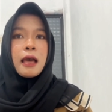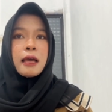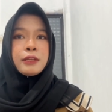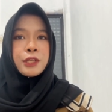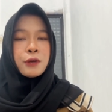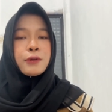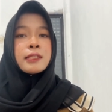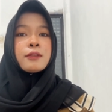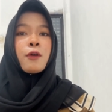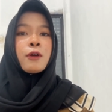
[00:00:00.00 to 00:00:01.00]

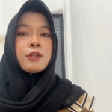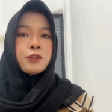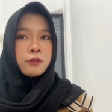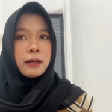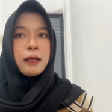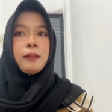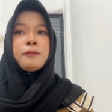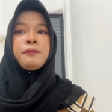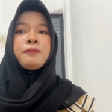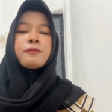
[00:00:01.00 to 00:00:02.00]
diaries or journal.
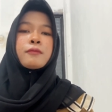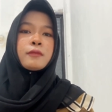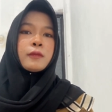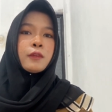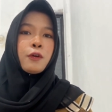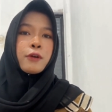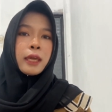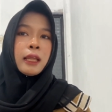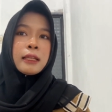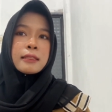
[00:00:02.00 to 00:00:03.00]

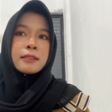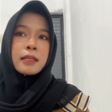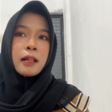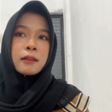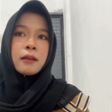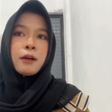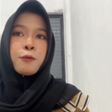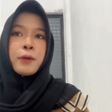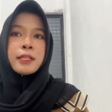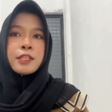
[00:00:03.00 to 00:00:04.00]
Okay, let's start
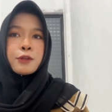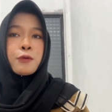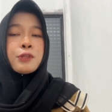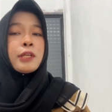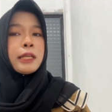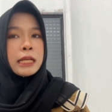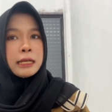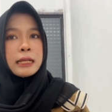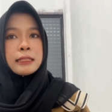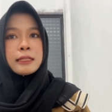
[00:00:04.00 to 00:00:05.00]
with questionnaire
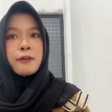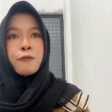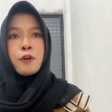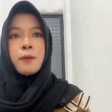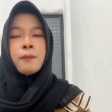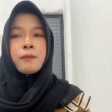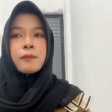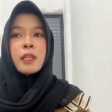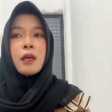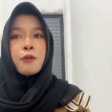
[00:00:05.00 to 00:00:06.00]
data from
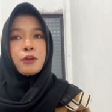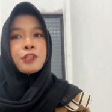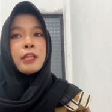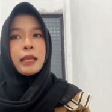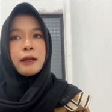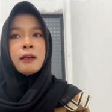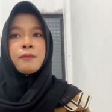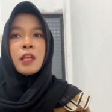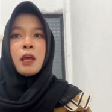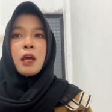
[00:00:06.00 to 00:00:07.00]
questionnaire.
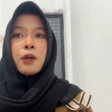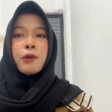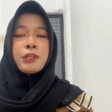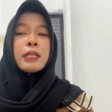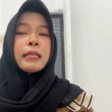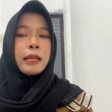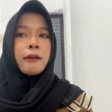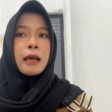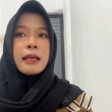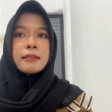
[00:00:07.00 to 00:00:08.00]

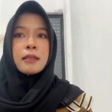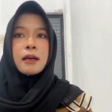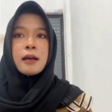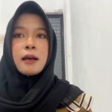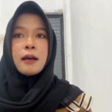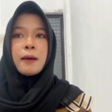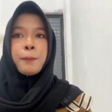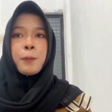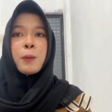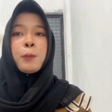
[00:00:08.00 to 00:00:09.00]
Questionnaire as a
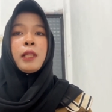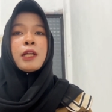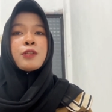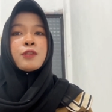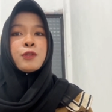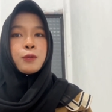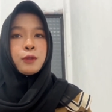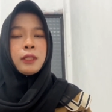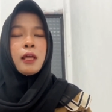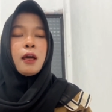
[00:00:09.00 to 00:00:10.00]
popular
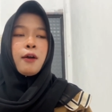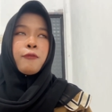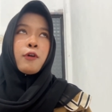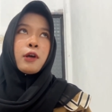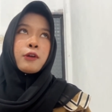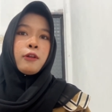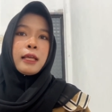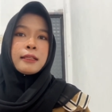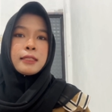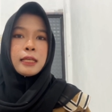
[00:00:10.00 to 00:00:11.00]
tool for
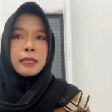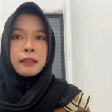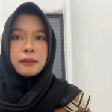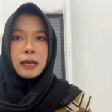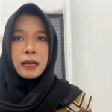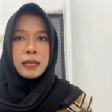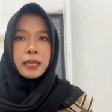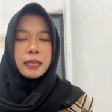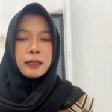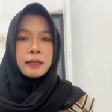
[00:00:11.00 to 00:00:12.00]
collecting data
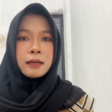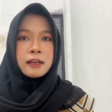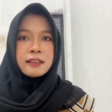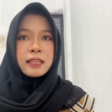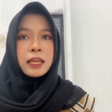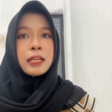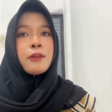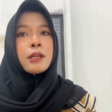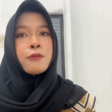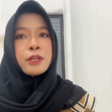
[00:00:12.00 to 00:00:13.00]
in second
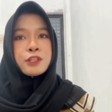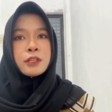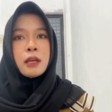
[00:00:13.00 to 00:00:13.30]
language